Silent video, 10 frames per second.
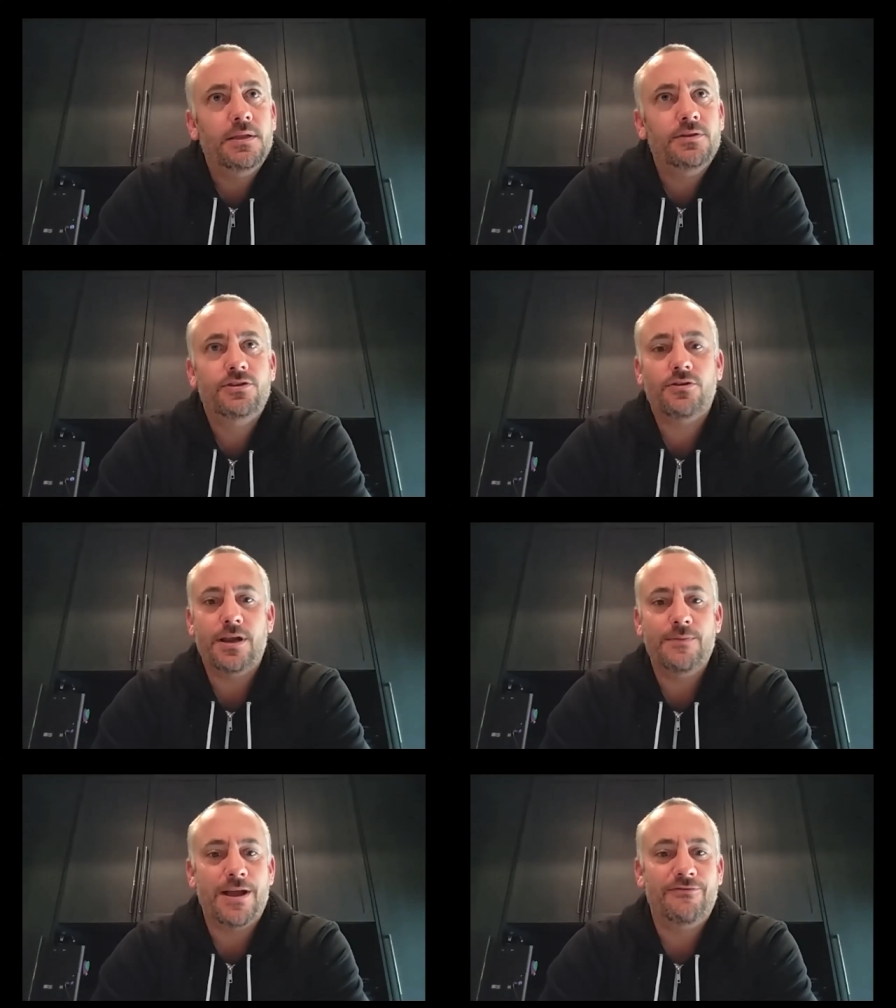sorry,
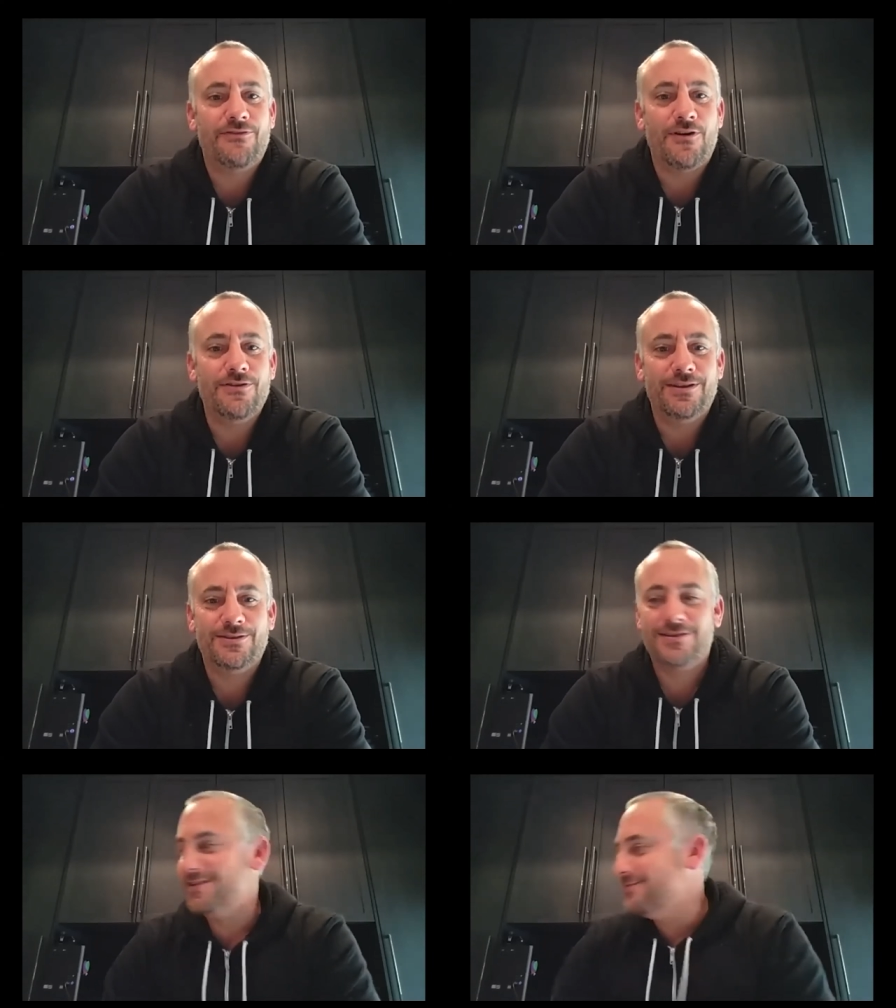my phone
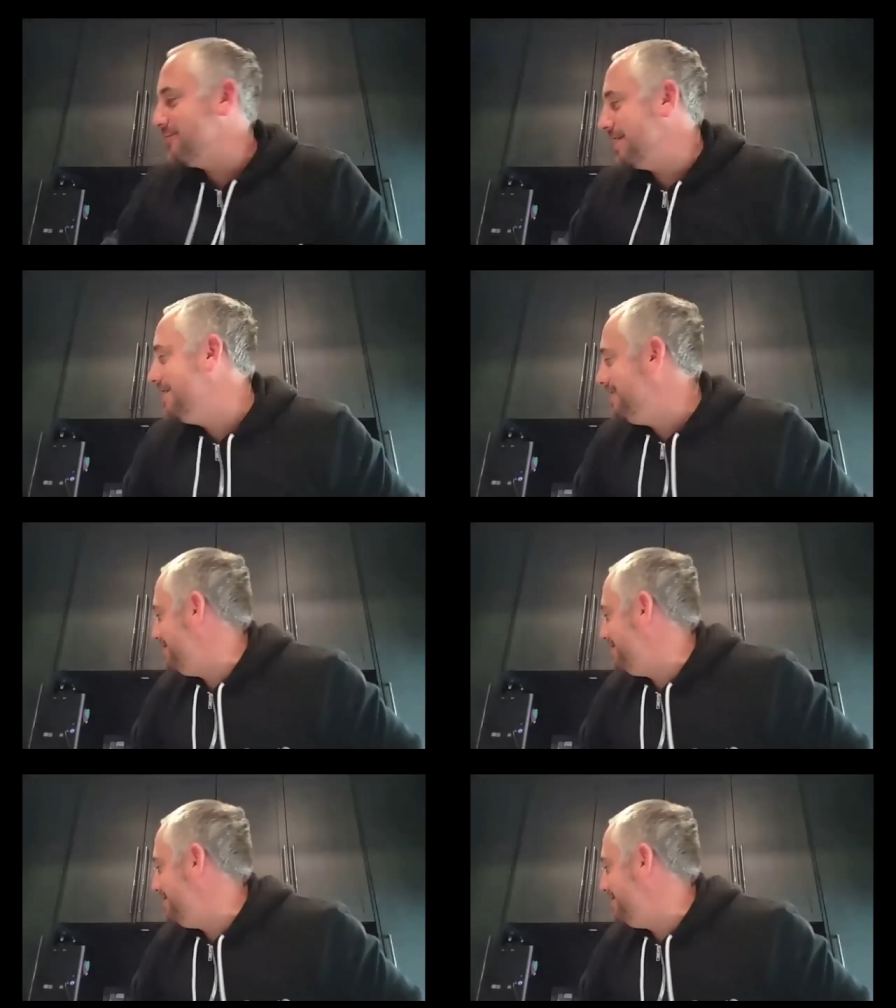is ringing.